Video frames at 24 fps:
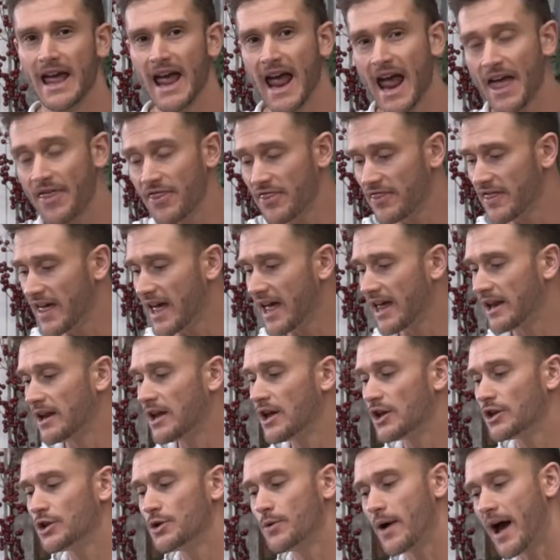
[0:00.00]
and then
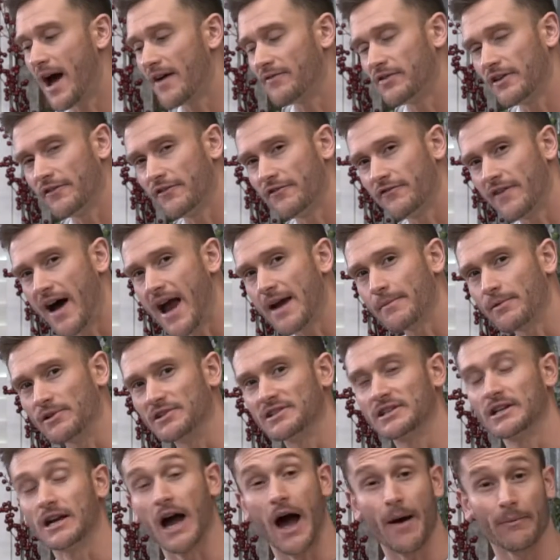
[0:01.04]
you have the
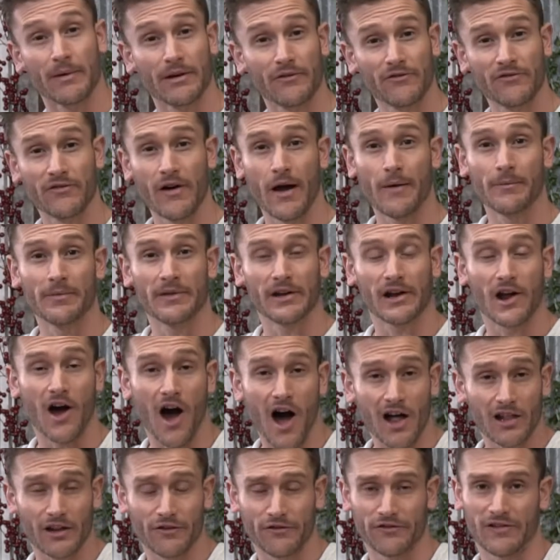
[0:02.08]
fibers coming from the
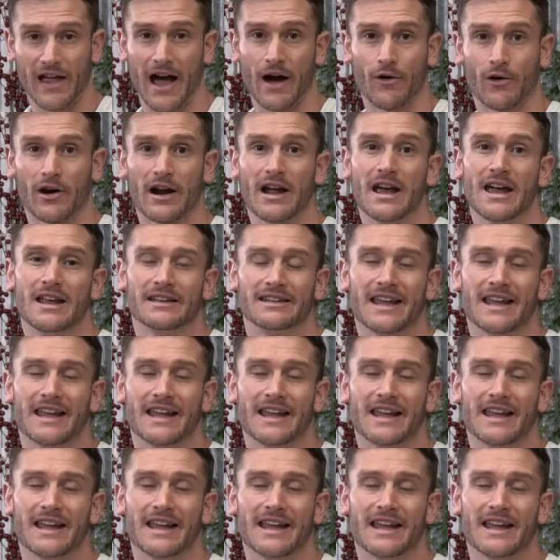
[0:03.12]
cauliflower